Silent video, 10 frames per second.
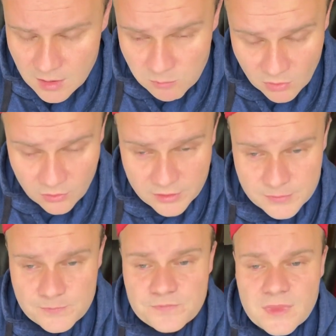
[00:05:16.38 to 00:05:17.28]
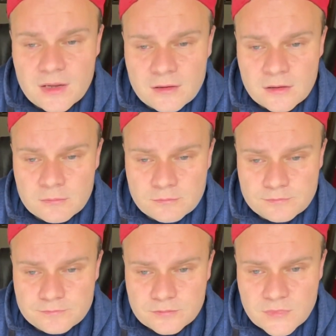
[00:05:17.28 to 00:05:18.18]
bloc,
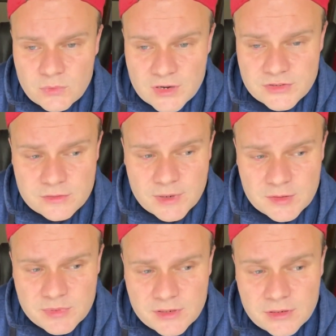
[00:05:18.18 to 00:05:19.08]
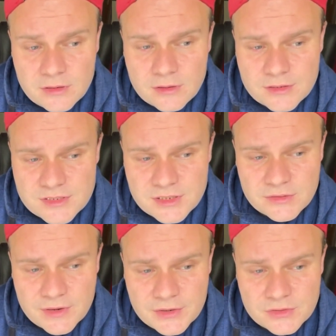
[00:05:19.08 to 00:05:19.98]
Russian might be still
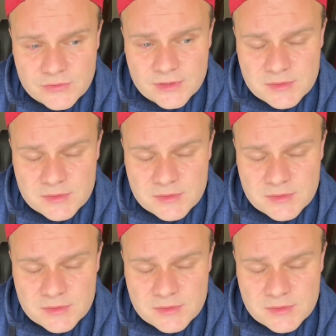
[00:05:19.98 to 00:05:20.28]
very useful,